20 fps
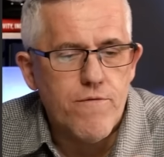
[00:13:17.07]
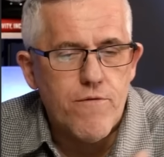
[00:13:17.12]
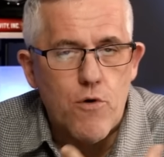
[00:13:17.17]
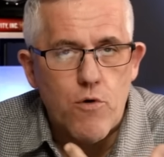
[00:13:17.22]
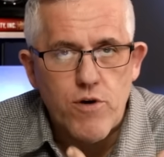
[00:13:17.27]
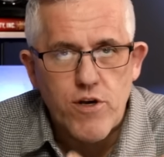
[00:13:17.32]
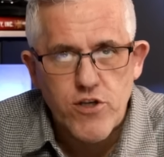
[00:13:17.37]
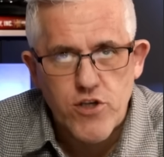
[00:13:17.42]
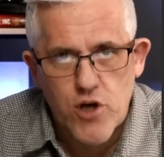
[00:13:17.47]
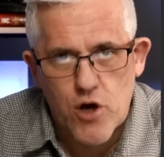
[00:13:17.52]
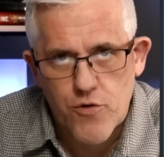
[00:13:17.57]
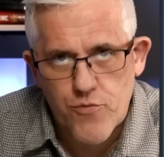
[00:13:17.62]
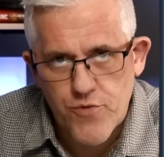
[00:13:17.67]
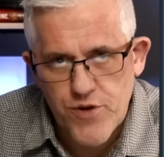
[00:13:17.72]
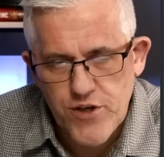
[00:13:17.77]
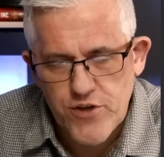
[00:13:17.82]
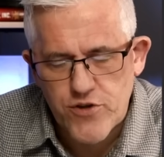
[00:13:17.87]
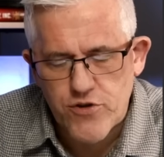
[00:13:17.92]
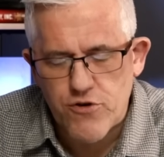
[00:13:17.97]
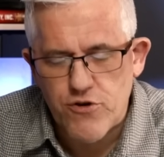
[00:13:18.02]
focus on
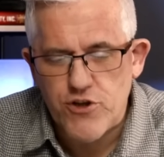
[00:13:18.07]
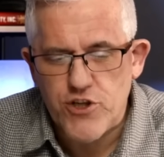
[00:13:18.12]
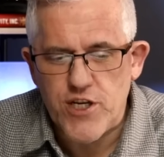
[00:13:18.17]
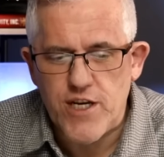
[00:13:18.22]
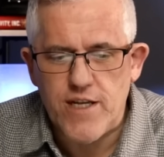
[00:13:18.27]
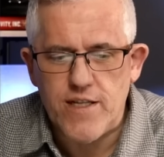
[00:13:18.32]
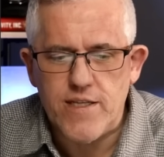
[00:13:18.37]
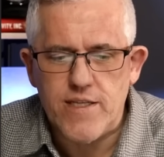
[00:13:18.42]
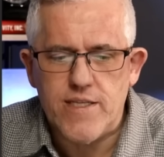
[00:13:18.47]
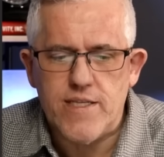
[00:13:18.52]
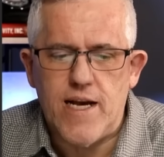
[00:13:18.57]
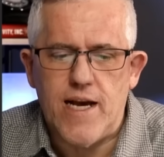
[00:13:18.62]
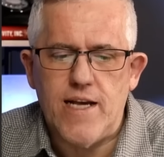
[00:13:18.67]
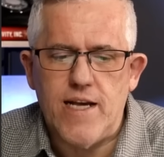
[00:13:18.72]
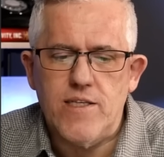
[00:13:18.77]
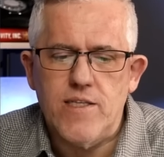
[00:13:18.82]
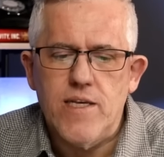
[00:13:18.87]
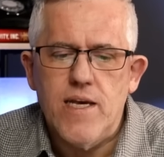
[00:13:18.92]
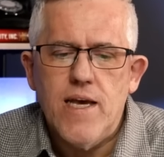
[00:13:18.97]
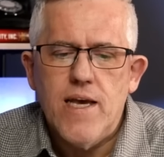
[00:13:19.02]
research, insights,